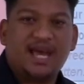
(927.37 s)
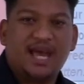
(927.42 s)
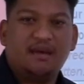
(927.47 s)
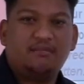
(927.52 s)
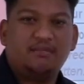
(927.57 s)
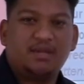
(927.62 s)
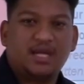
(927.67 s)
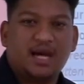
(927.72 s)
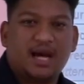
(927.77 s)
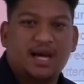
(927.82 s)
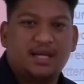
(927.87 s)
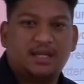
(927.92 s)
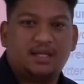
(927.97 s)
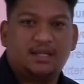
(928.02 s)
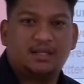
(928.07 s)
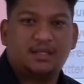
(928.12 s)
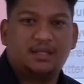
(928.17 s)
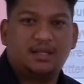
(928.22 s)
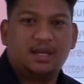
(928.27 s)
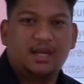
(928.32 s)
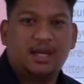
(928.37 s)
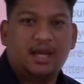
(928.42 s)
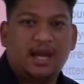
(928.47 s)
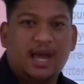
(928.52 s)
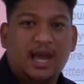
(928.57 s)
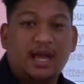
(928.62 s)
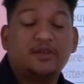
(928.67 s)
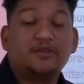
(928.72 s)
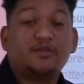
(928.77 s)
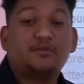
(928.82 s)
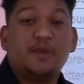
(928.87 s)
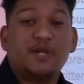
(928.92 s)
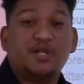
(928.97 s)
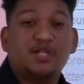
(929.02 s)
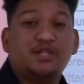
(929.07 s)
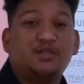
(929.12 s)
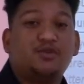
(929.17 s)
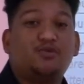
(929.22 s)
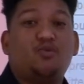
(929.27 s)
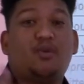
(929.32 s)
M died? And
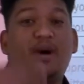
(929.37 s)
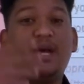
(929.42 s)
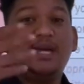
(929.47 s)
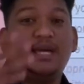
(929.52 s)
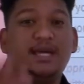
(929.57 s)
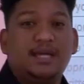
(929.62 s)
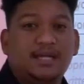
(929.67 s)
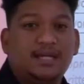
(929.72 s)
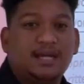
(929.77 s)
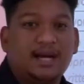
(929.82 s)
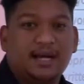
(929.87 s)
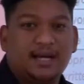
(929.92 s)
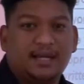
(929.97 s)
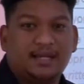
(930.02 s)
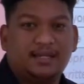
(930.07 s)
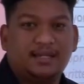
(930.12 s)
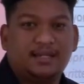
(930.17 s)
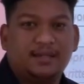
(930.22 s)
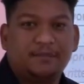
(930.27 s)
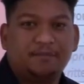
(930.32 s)
especially the way he died.